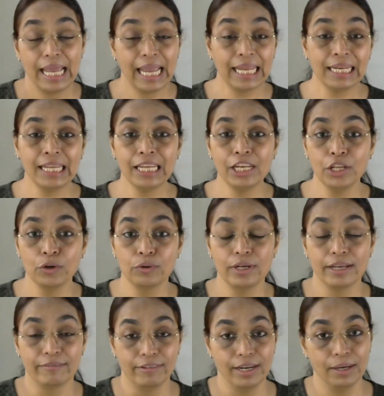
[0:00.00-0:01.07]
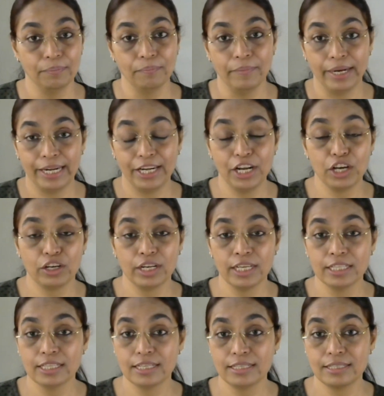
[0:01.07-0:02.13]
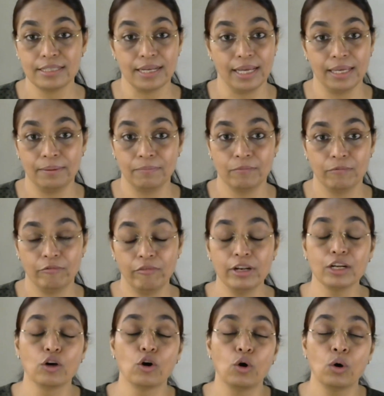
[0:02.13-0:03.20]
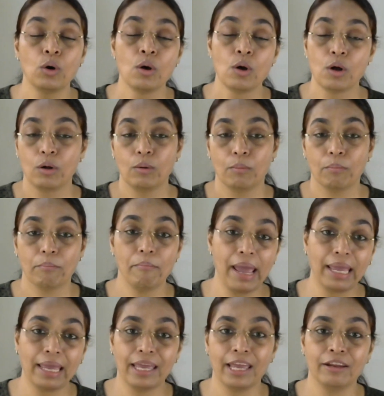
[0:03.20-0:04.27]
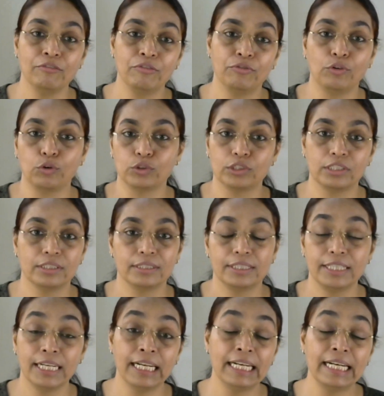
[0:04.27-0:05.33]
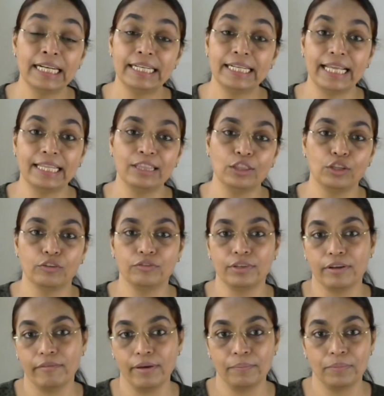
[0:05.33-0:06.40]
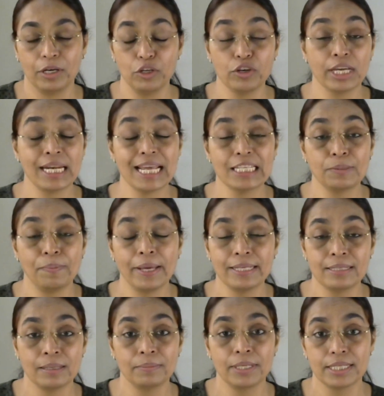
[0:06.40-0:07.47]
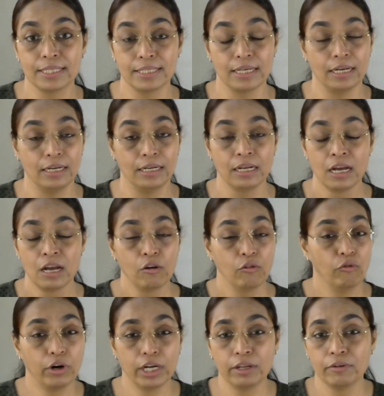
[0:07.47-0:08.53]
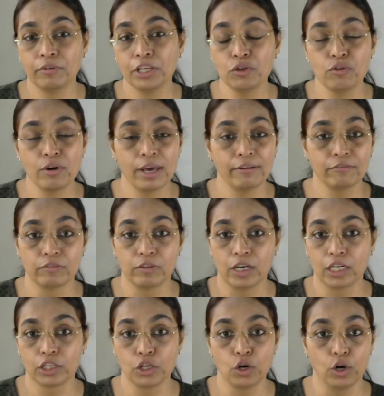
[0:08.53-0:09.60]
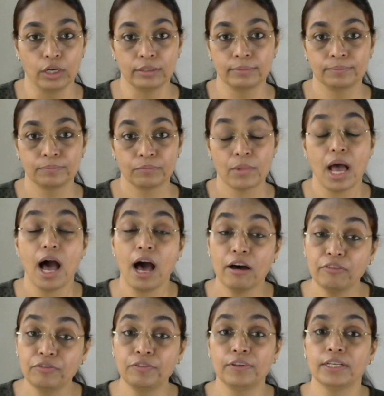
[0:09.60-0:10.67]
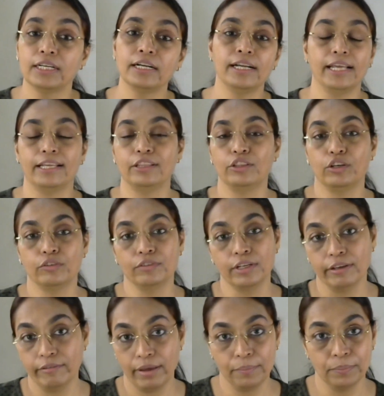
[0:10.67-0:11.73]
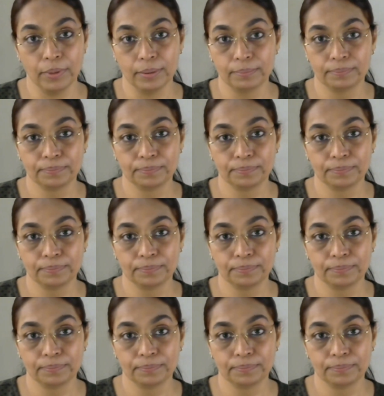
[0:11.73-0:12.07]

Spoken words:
Any new development during this time will go back and forth till 10th of November. You can expect some result, whatever you have worked on after 10th of November.